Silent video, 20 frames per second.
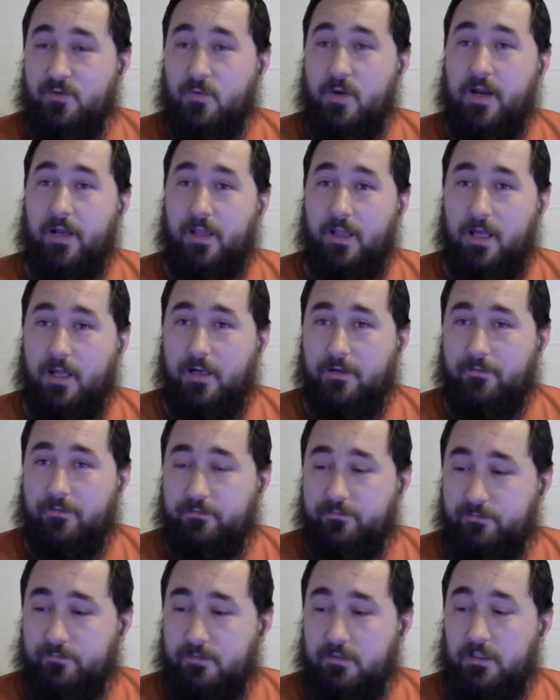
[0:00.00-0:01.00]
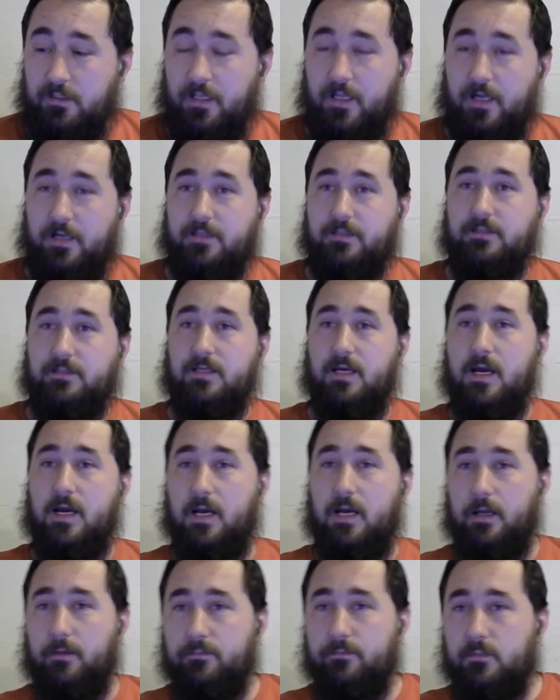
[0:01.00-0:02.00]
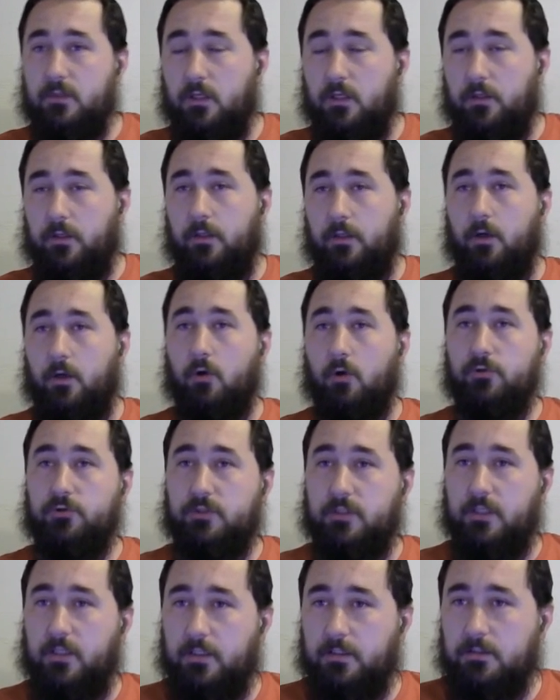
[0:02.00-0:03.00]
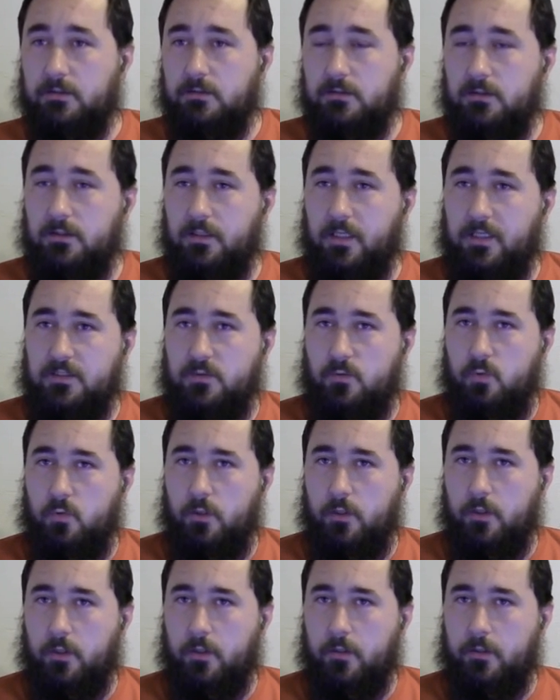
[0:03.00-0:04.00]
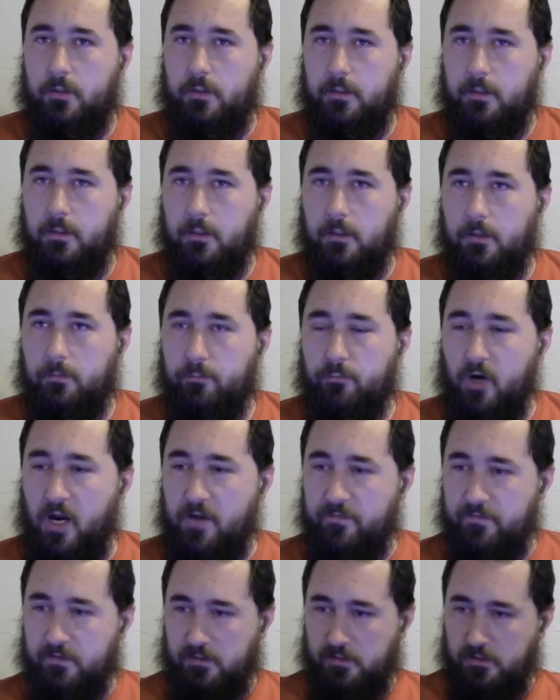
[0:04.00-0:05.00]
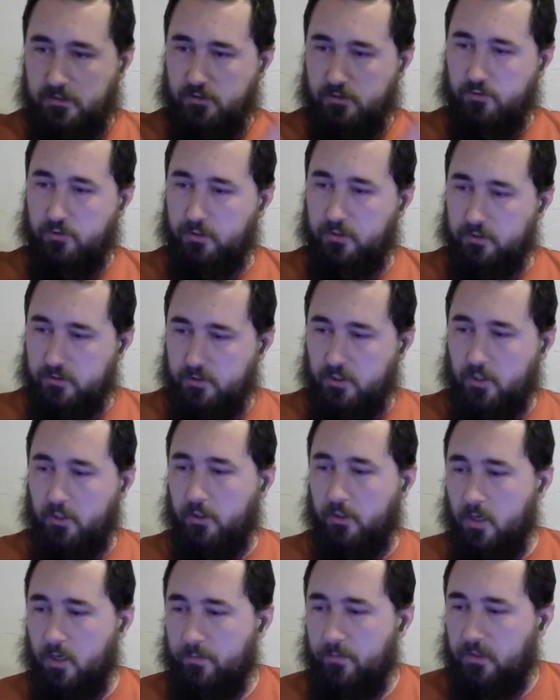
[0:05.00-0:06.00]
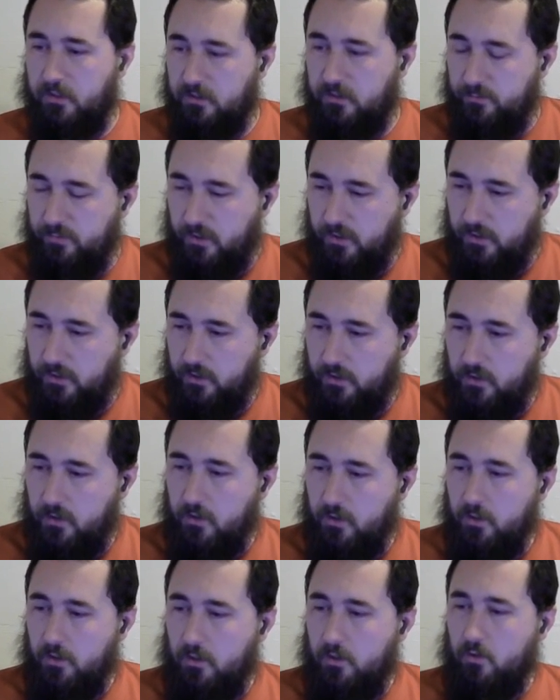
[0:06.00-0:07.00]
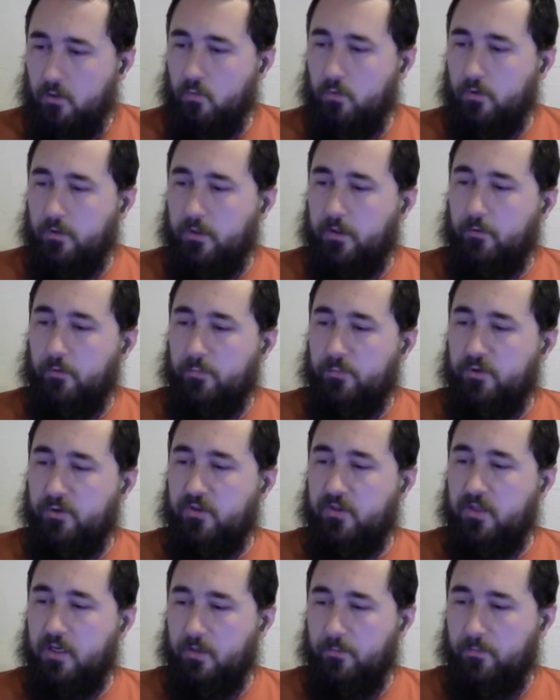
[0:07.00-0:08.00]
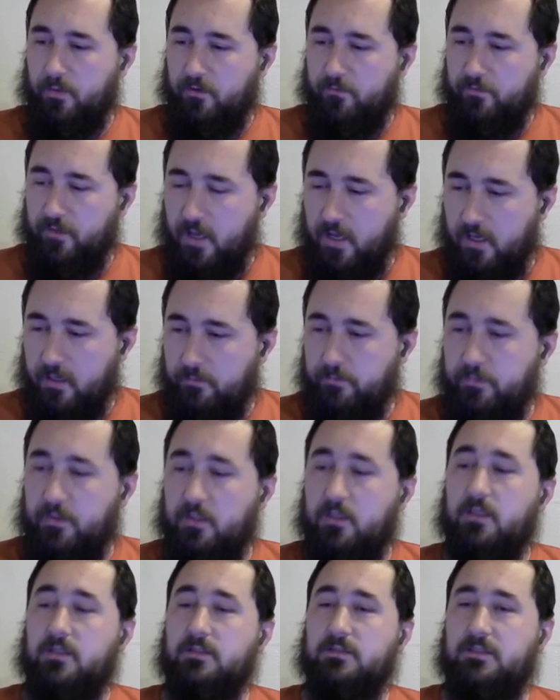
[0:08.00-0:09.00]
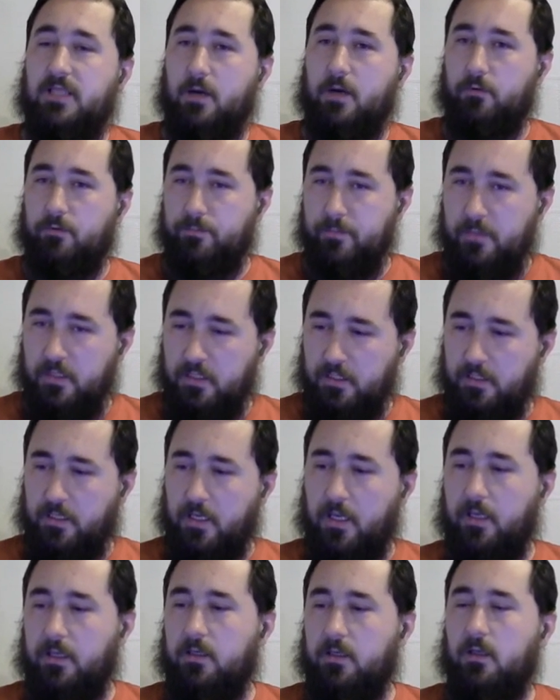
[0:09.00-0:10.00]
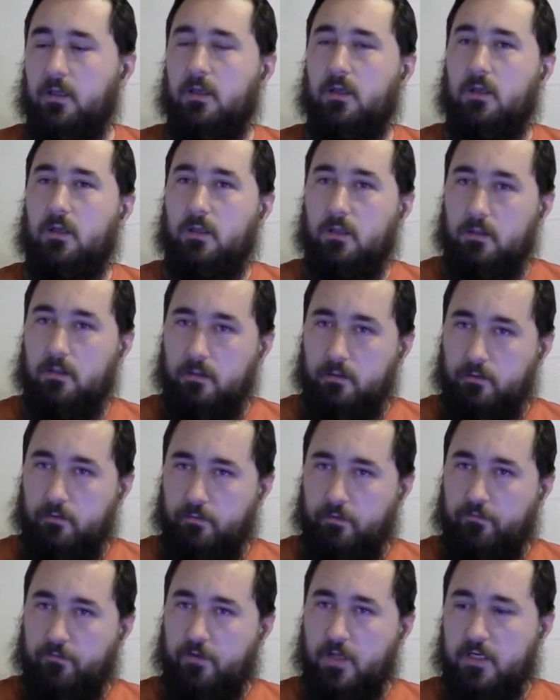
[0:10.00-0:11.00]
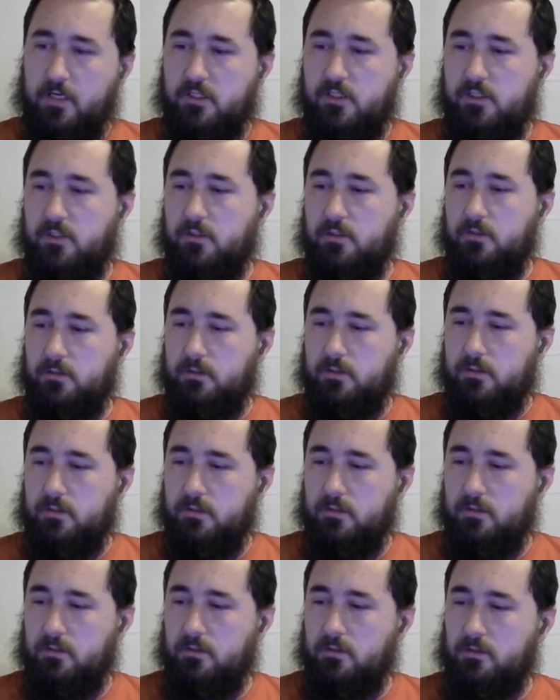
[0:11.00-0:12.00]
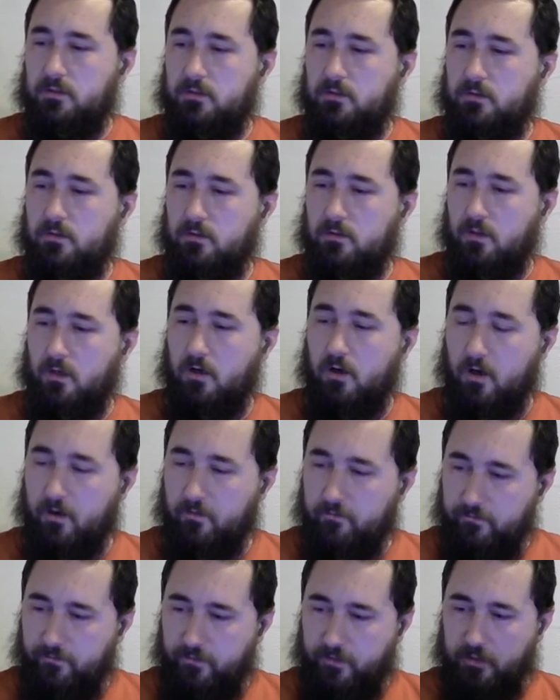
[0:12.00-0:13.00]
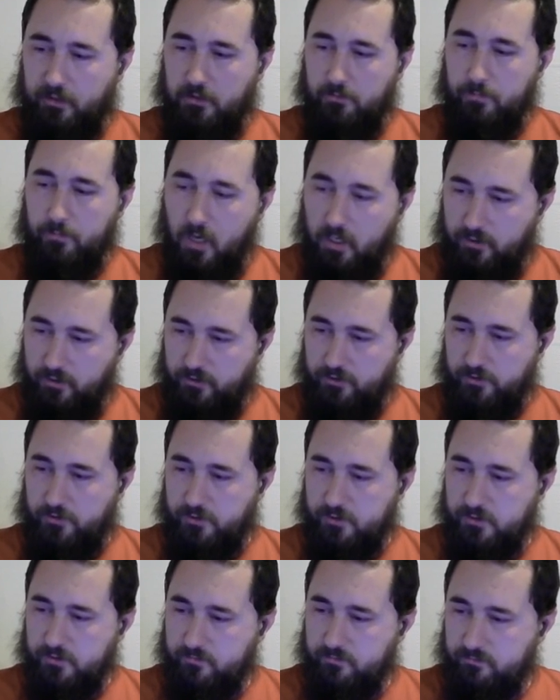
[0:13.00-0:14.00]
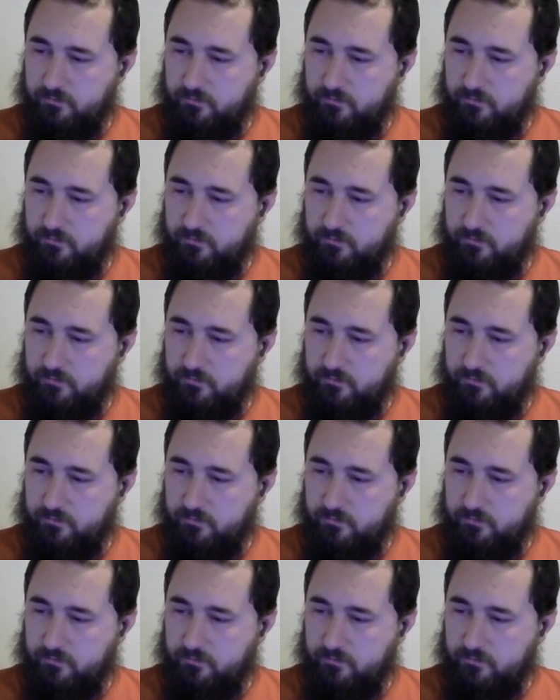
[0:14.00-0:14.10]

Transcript: why a lot of a lot of the time, uh, the older days, that's where the uh, privacy screen started coming into play, where they would I put see. that above that because that would mitigate the reflections of the monitors.